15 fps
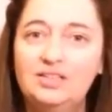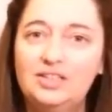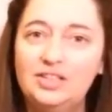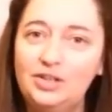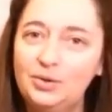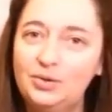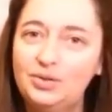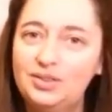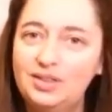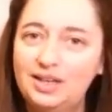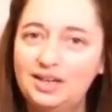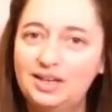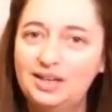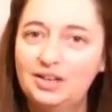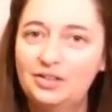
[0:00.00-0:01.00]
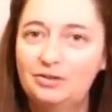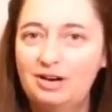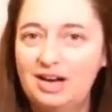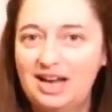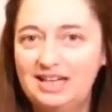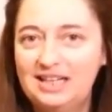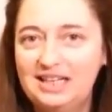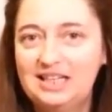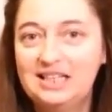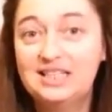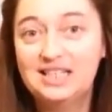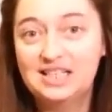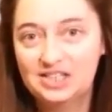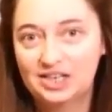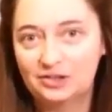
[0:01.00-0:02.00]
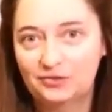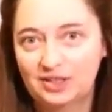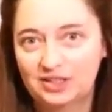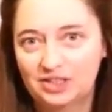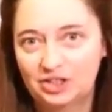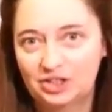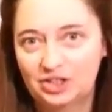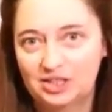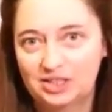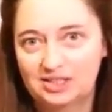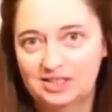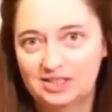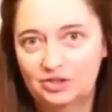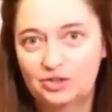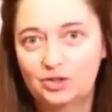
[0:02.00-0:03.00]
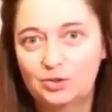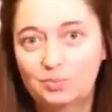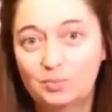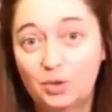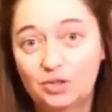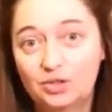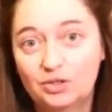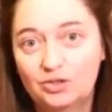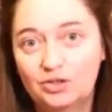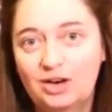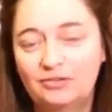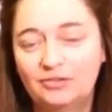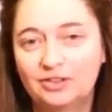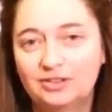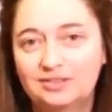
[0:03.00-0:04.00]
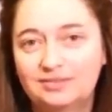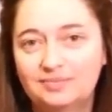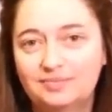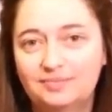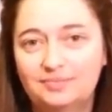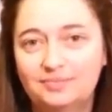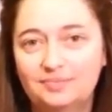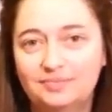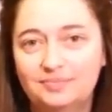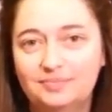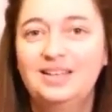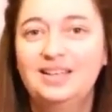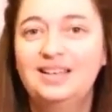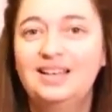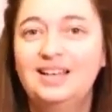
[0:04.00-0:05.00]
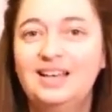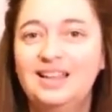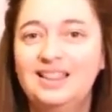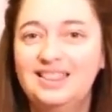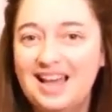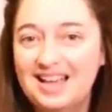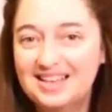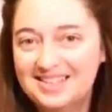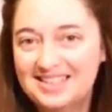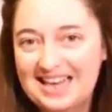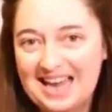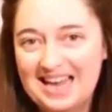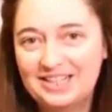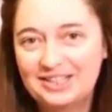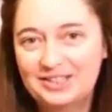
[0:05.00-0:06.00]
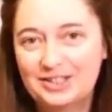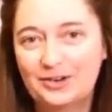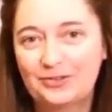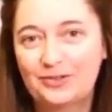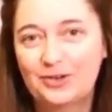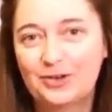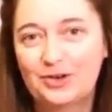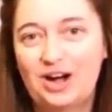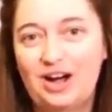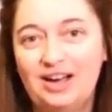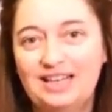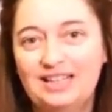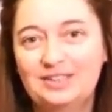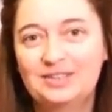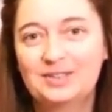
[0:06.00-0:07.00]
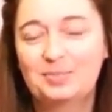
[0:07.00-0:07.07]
Do you think there are any disadvantages to modern travel? That's the end of your IELTS.